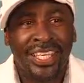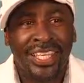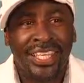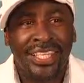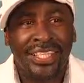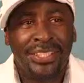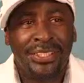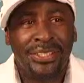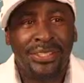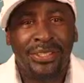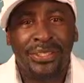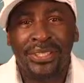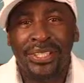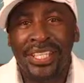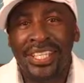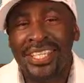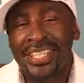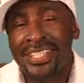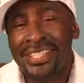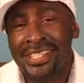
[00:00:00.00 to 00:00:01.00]
into
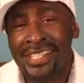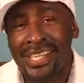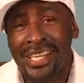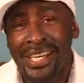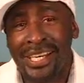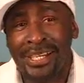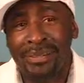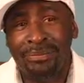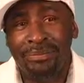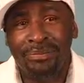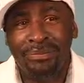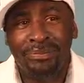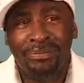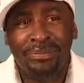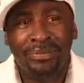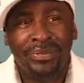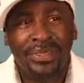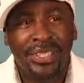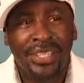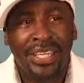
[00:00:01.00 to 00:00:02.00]
Islam,
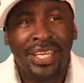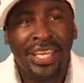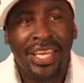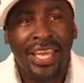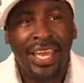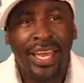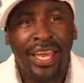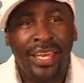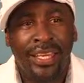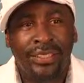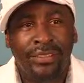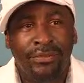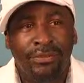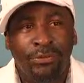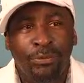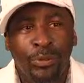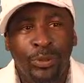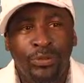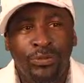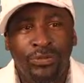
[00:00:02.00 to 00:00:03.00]
and
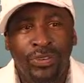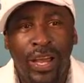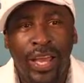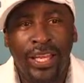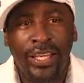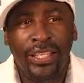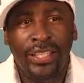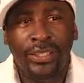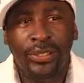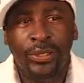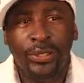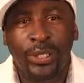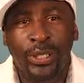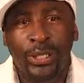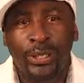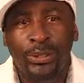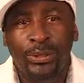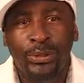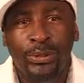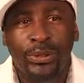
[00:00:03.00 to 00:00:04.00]
would find little
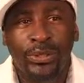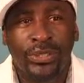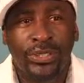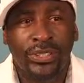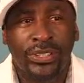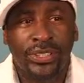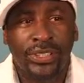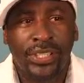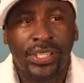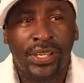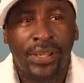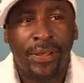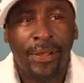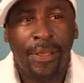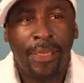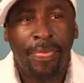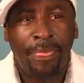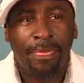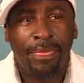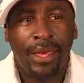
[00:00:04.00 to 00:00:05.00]
clues
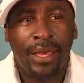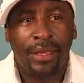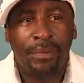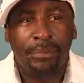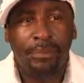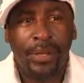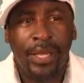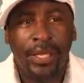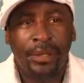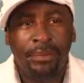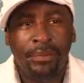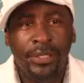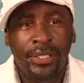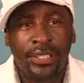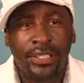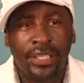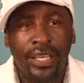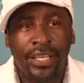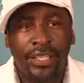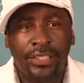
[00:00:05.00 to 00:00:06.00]
that made me
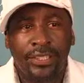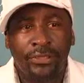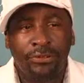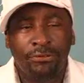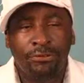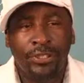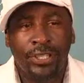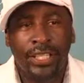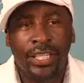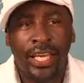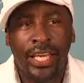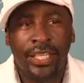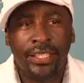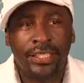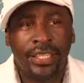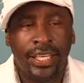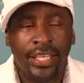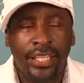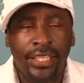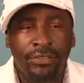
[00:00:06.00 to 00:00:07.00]
start to realize
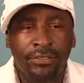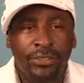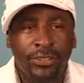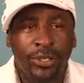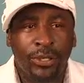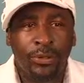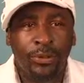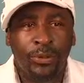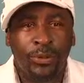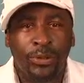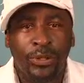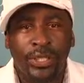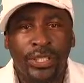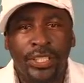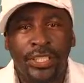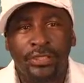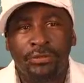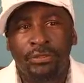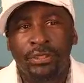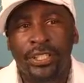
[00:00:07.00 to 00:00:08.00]
that even though all
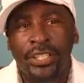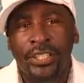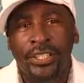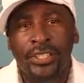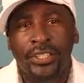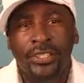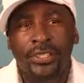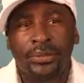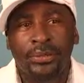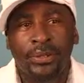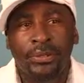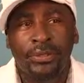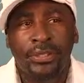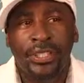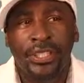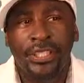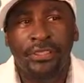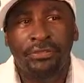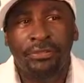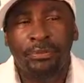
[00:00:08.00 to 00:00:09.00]
these religions were
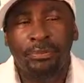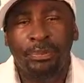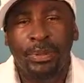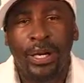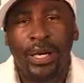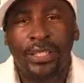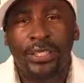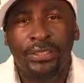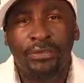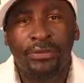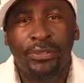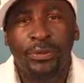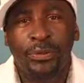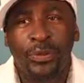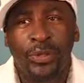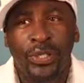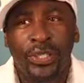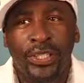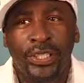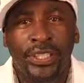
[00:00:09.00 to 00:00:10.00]
in different parts of the
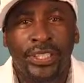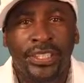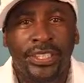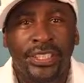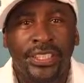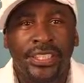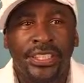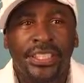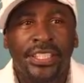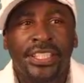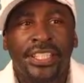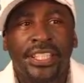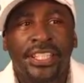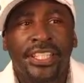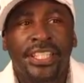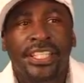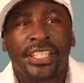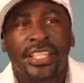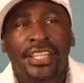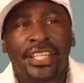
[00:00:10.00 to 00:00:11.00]
world,
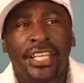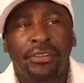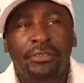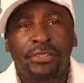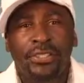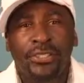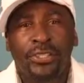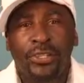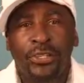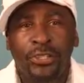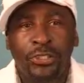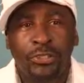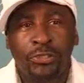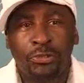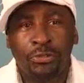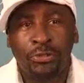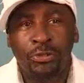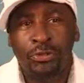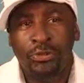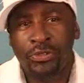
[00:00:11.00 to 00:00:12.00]
there are certain
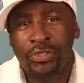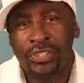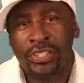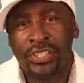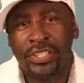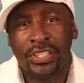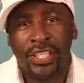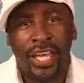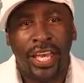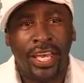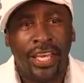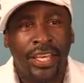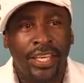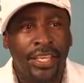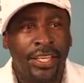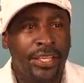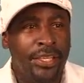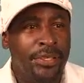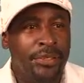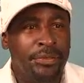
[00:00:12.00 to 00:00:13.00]
truths that
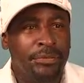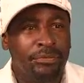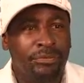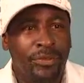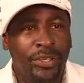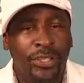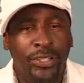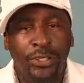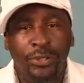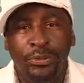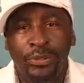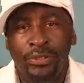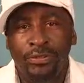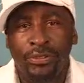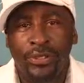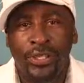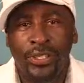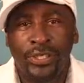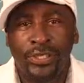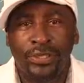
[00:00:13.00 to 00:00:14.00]
are
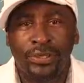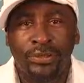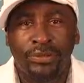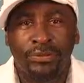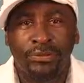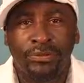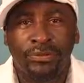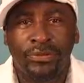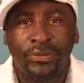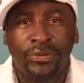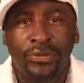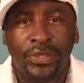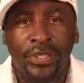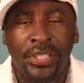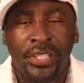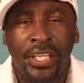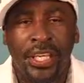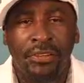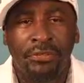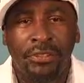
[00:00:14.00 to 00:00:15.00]
universal
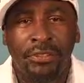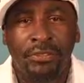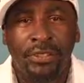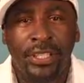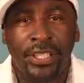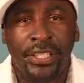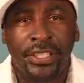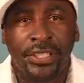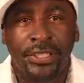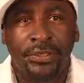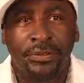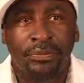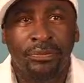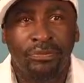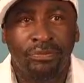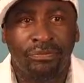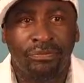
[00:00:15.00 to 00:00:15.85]
within every religion.